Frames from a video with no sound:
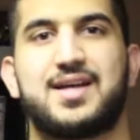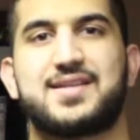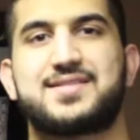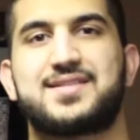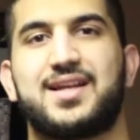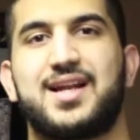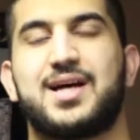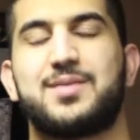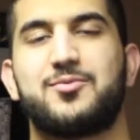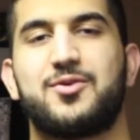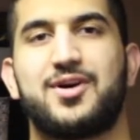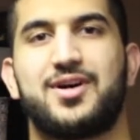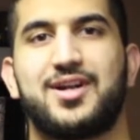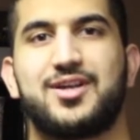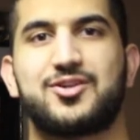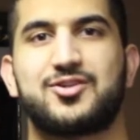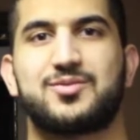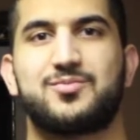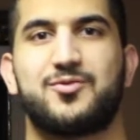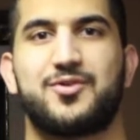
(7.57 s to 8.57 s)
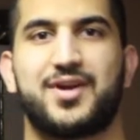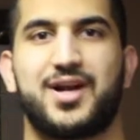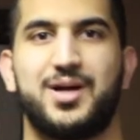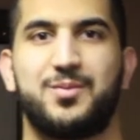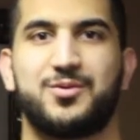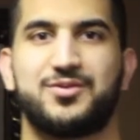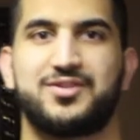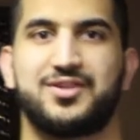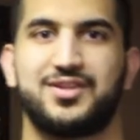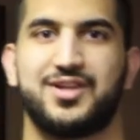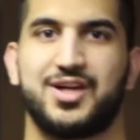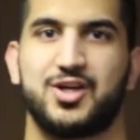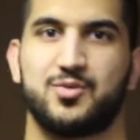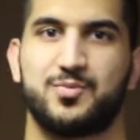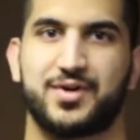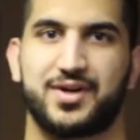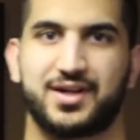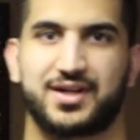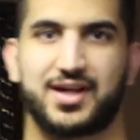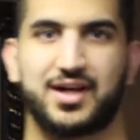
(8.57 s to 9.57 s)
Assalamu alaikum wa rahmatullahi
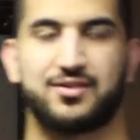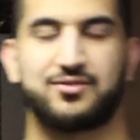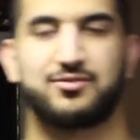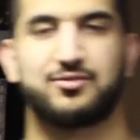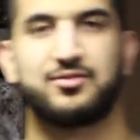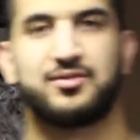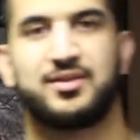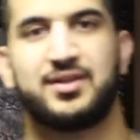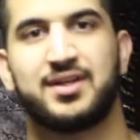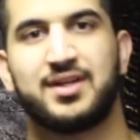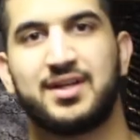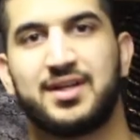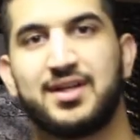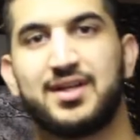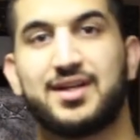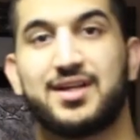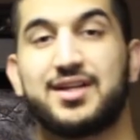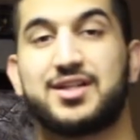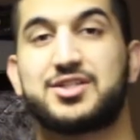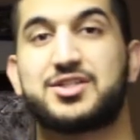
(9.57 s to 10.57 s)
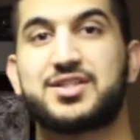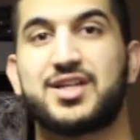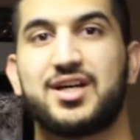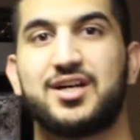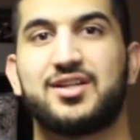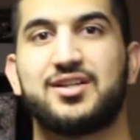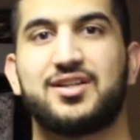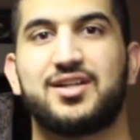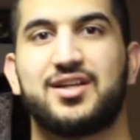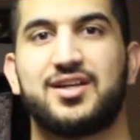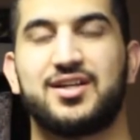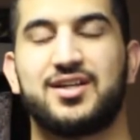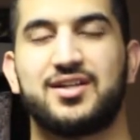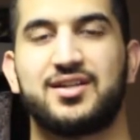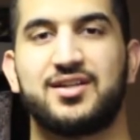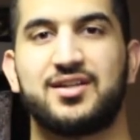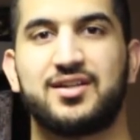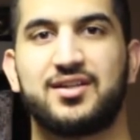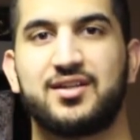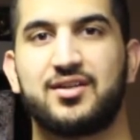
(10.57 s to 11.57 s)
wa barakatuh. Insha'Allah,
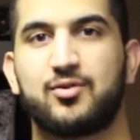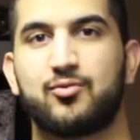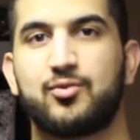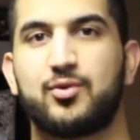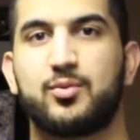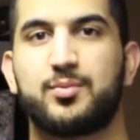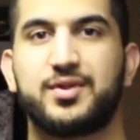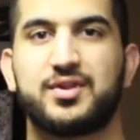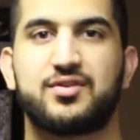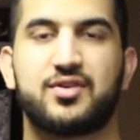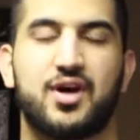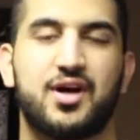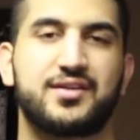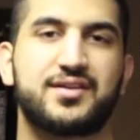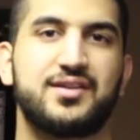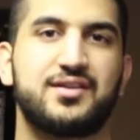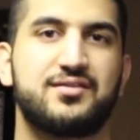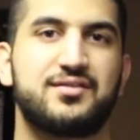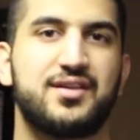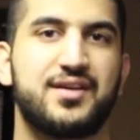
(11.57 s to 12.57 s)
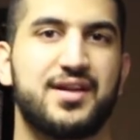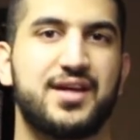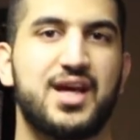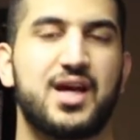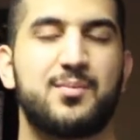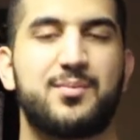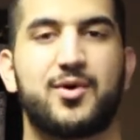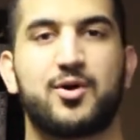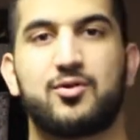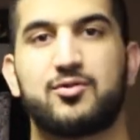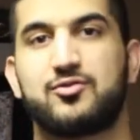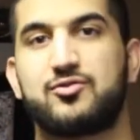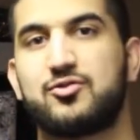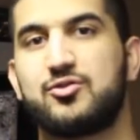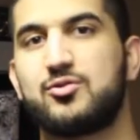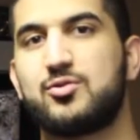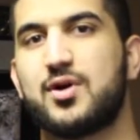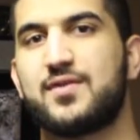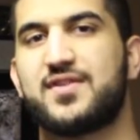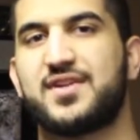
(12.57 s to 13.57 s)
we'll be talking today about
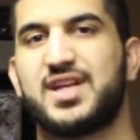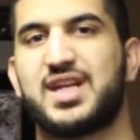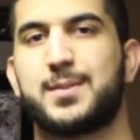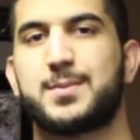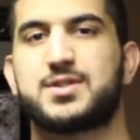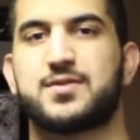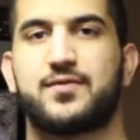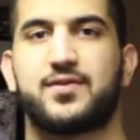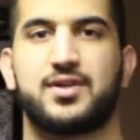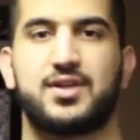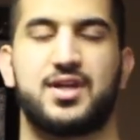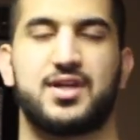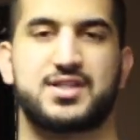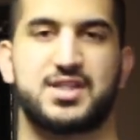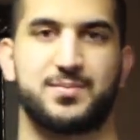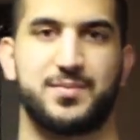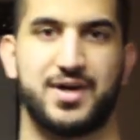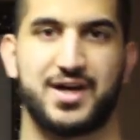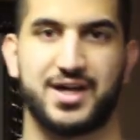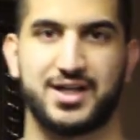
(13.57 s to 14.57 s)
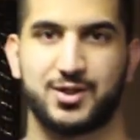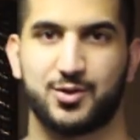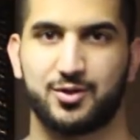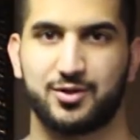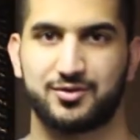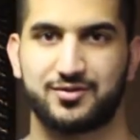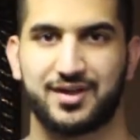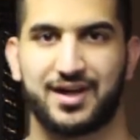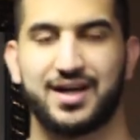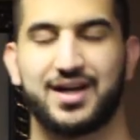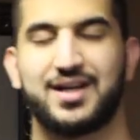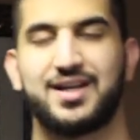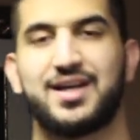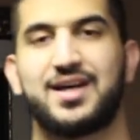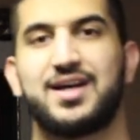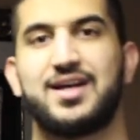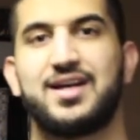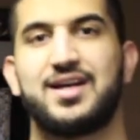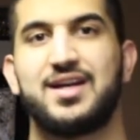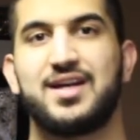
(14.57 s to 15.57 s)
two of the names of Allah subhanahu wa
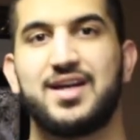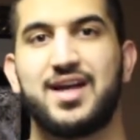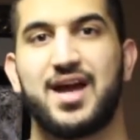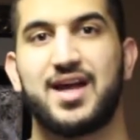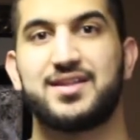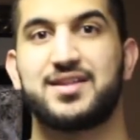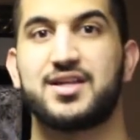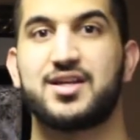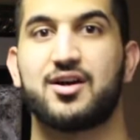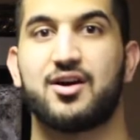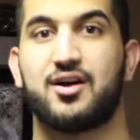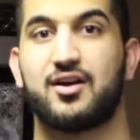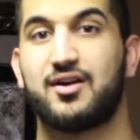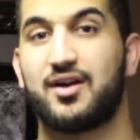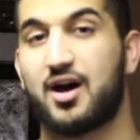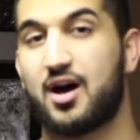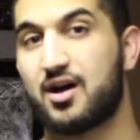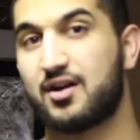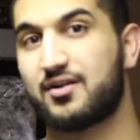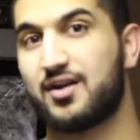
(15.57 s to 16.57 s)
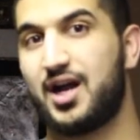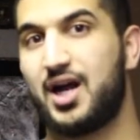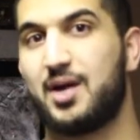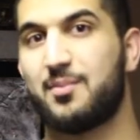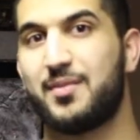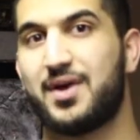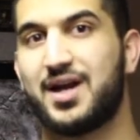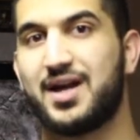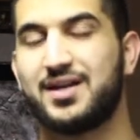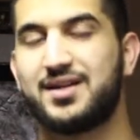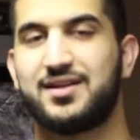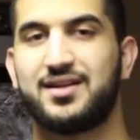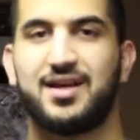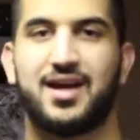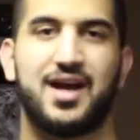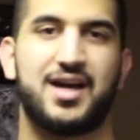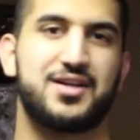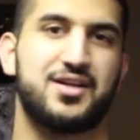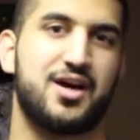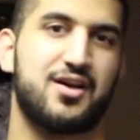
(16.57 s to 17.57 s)
ta'ala, and they are Ar-Rahman
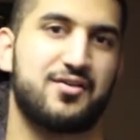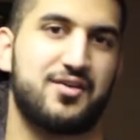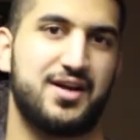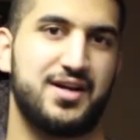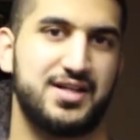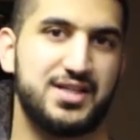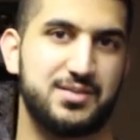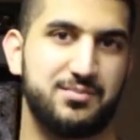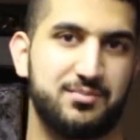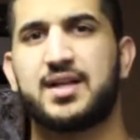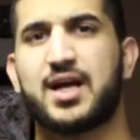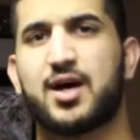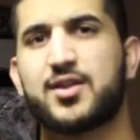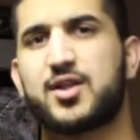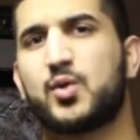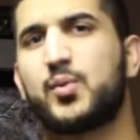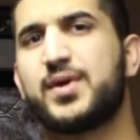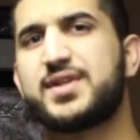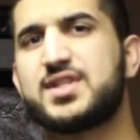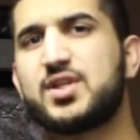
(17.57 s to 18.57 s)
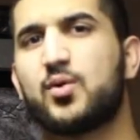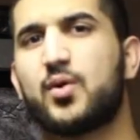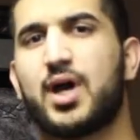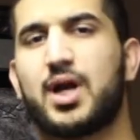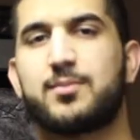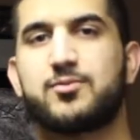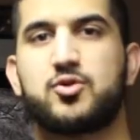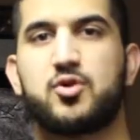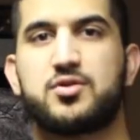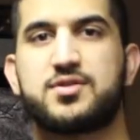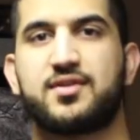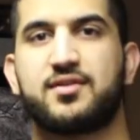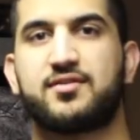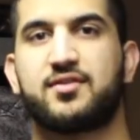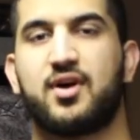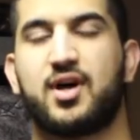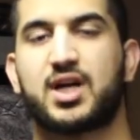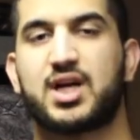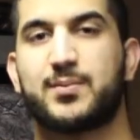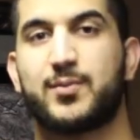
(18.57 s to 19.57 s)
and Ar-Rahim. Now, the reason why I'm choosing to
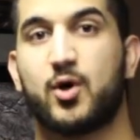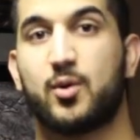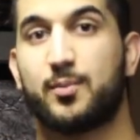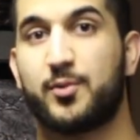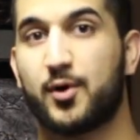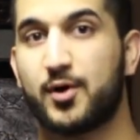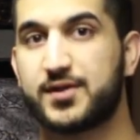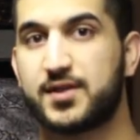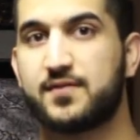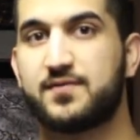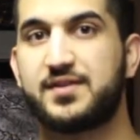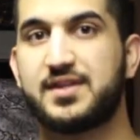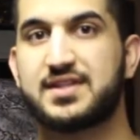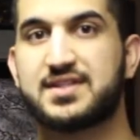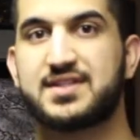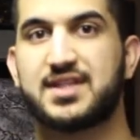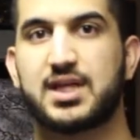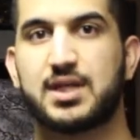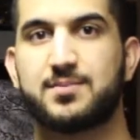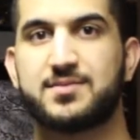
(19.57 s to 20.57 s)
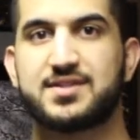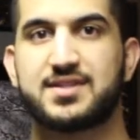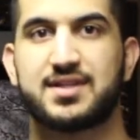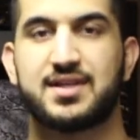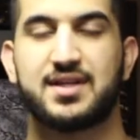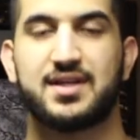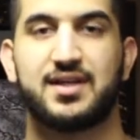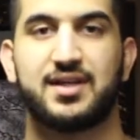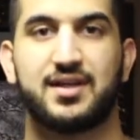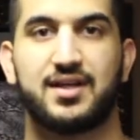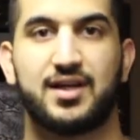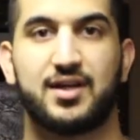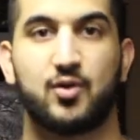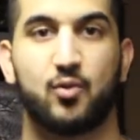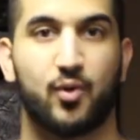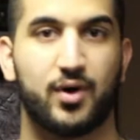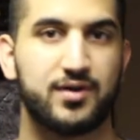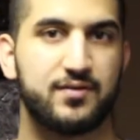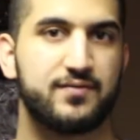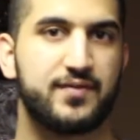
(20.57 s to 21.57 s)
talk about both of these names
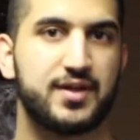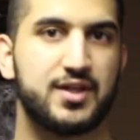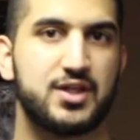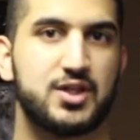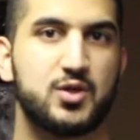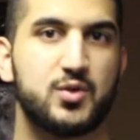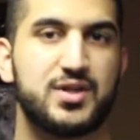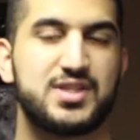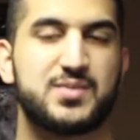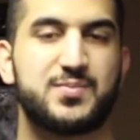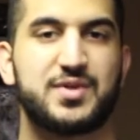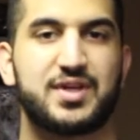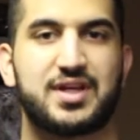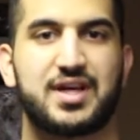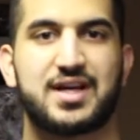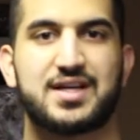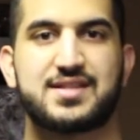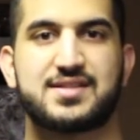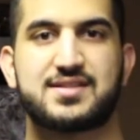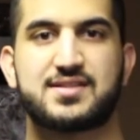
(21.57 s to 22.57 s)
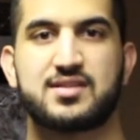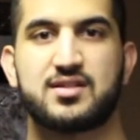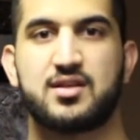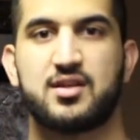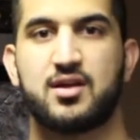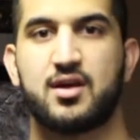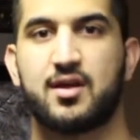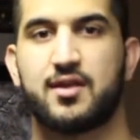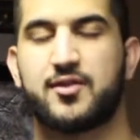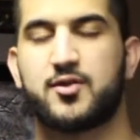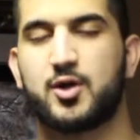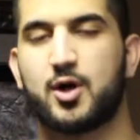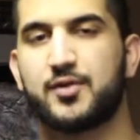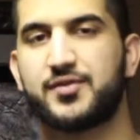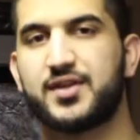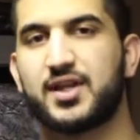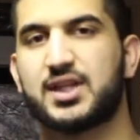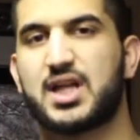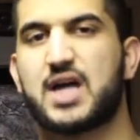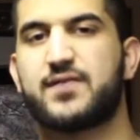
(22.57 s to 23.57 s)
in one video is because
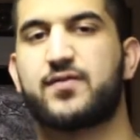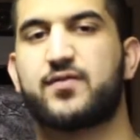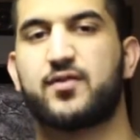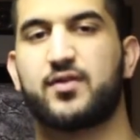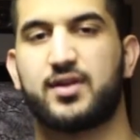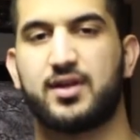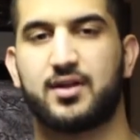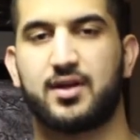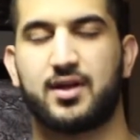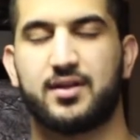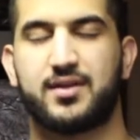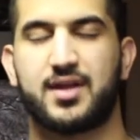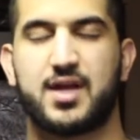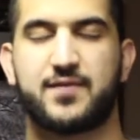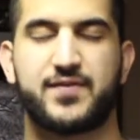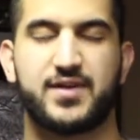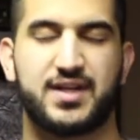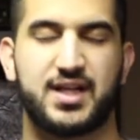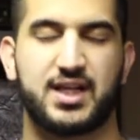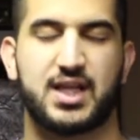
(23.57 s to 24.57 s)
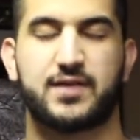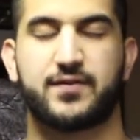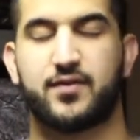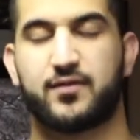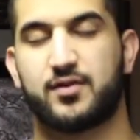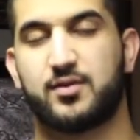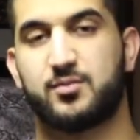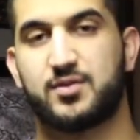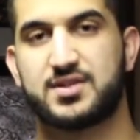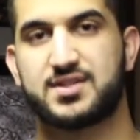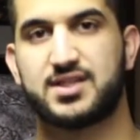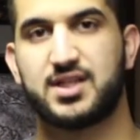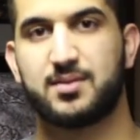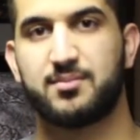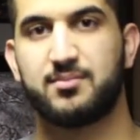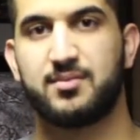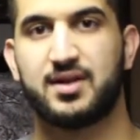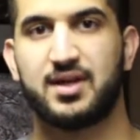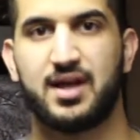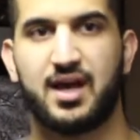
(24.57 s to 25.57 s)
throughout the life of the everyday life of a
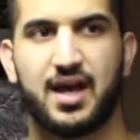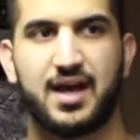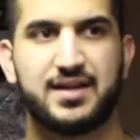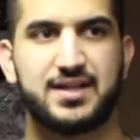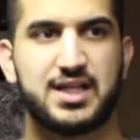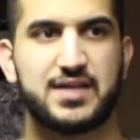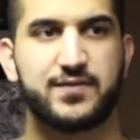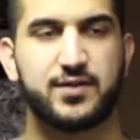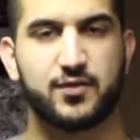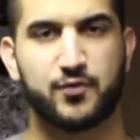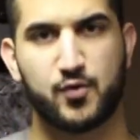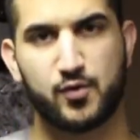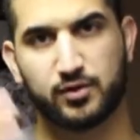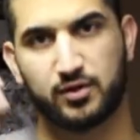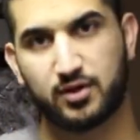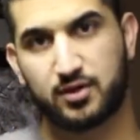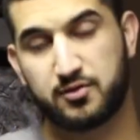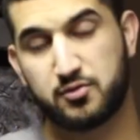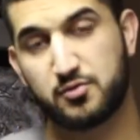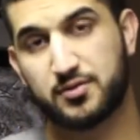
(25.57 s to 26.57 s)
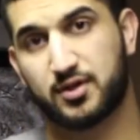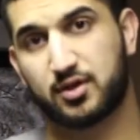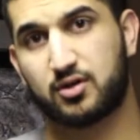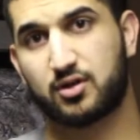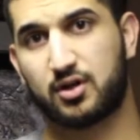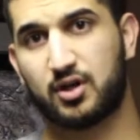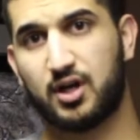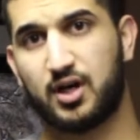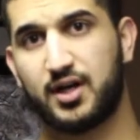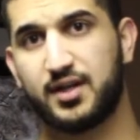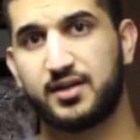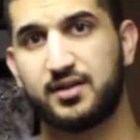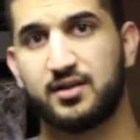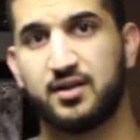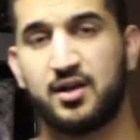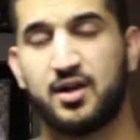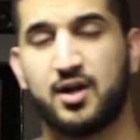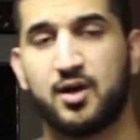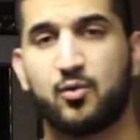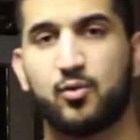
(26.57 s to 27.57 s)
Muslim, and even if we look through the Quran,
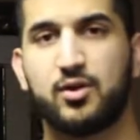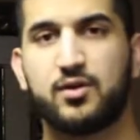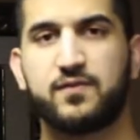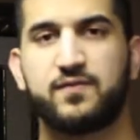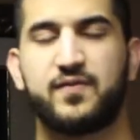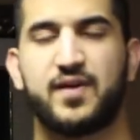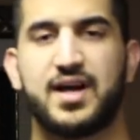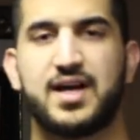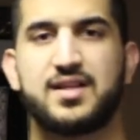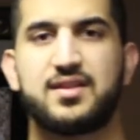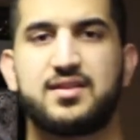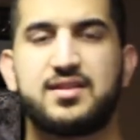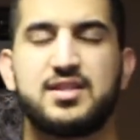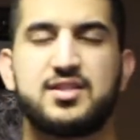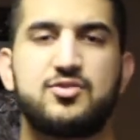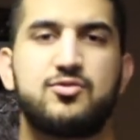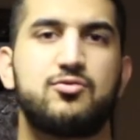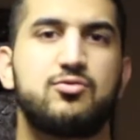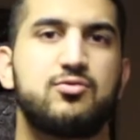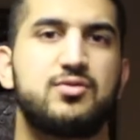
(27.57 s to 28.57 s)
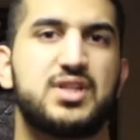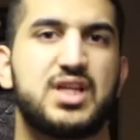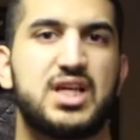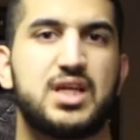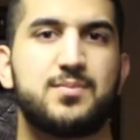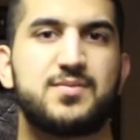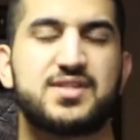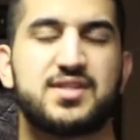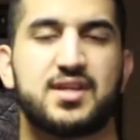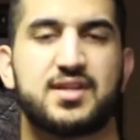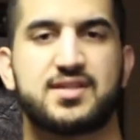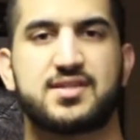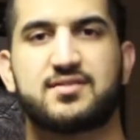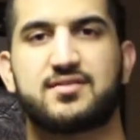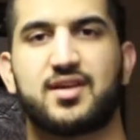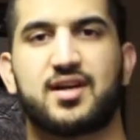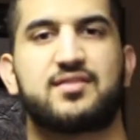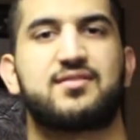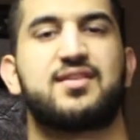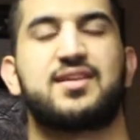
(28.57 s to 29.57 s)
we'll find these two names
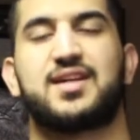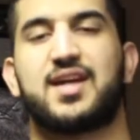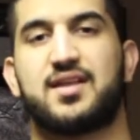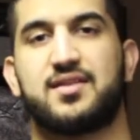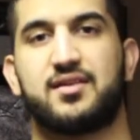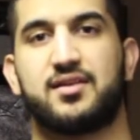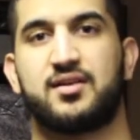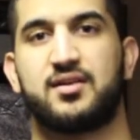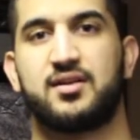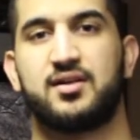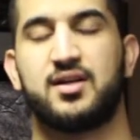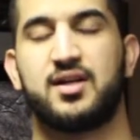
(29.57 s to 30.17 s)
stuck together.